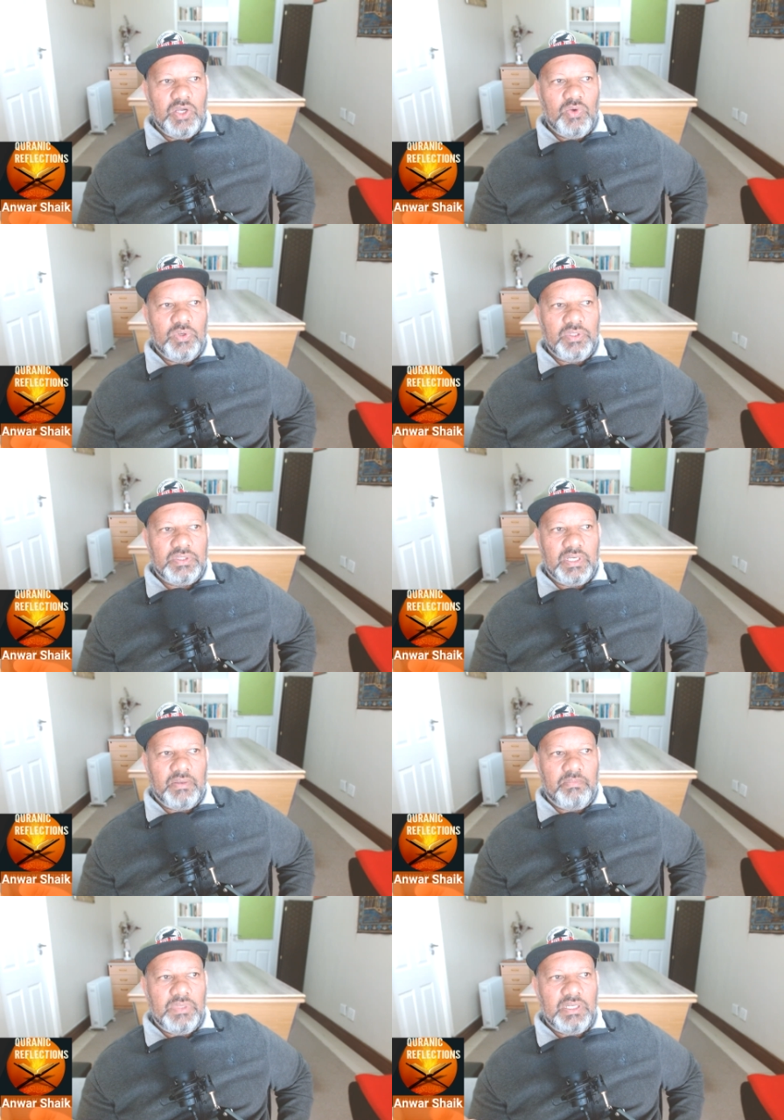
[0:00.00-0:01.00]
would
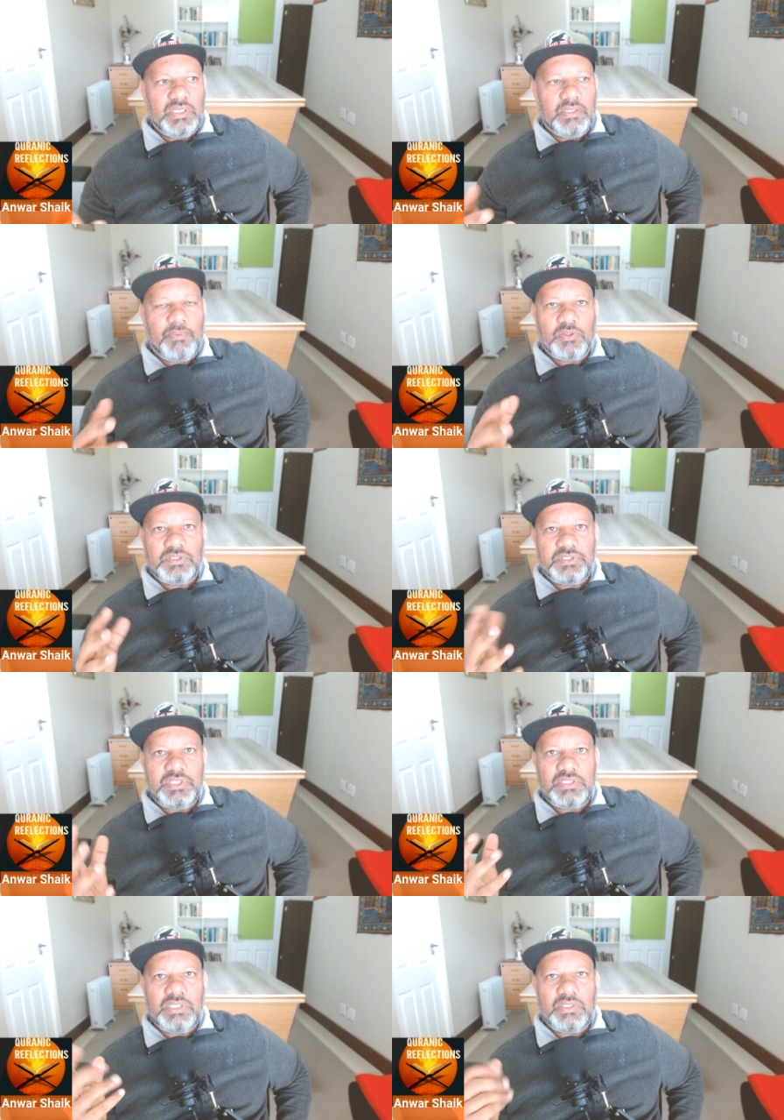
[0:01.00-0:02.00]
uh, mean about
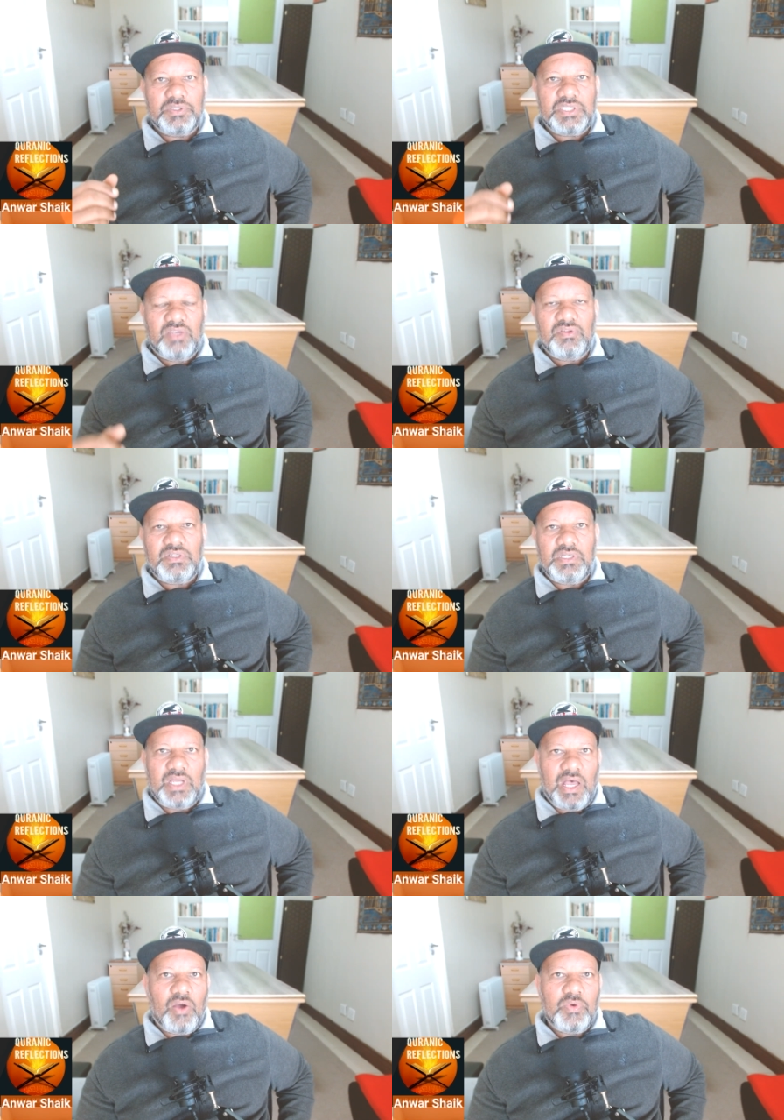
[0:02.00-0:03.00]
16 to 17
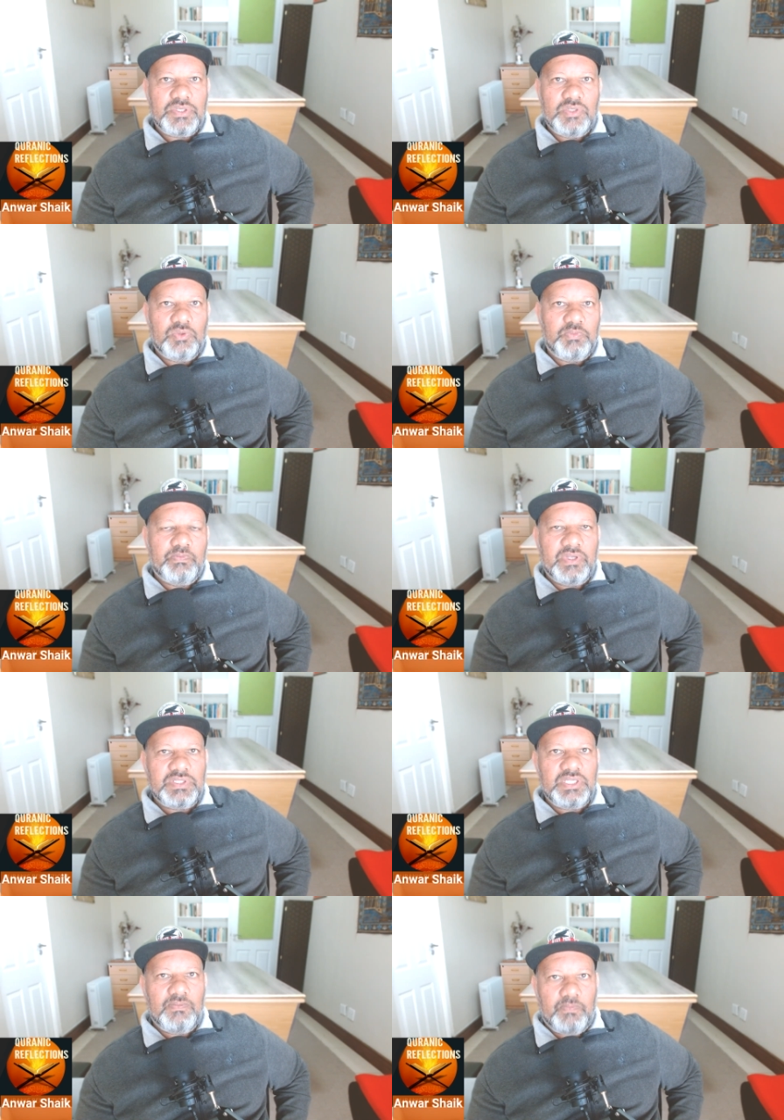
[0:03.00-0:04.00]
hours you would be
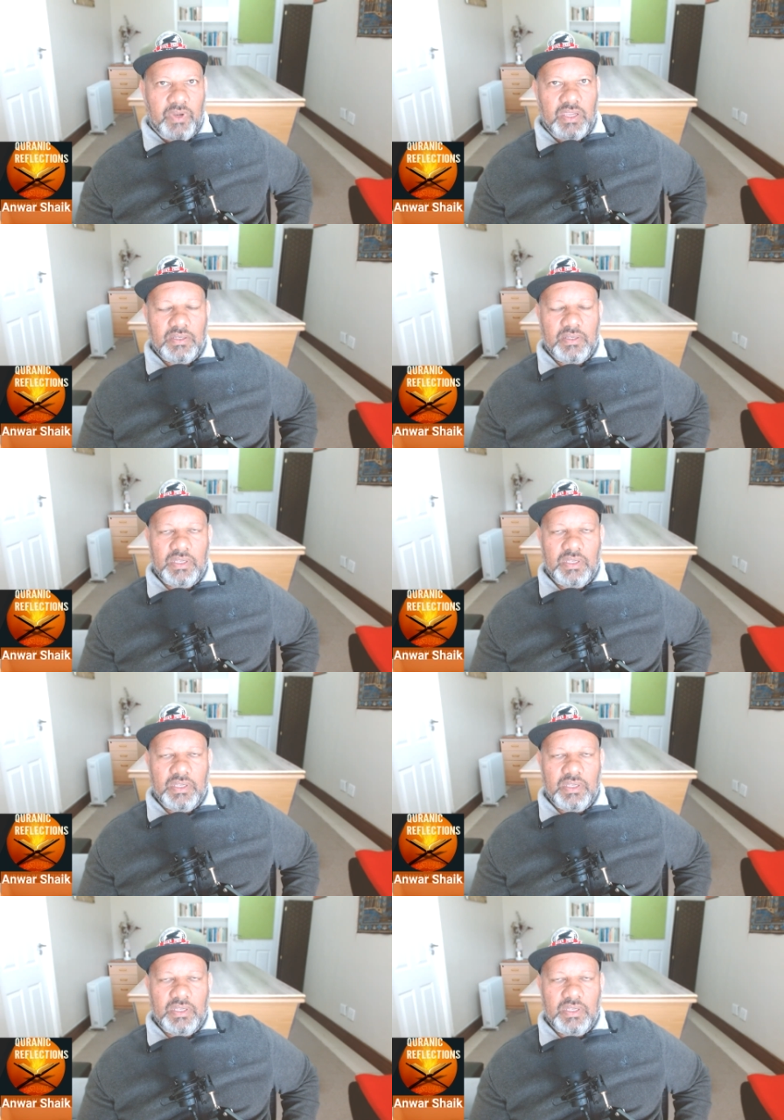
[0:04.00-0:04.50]
busy in prayer.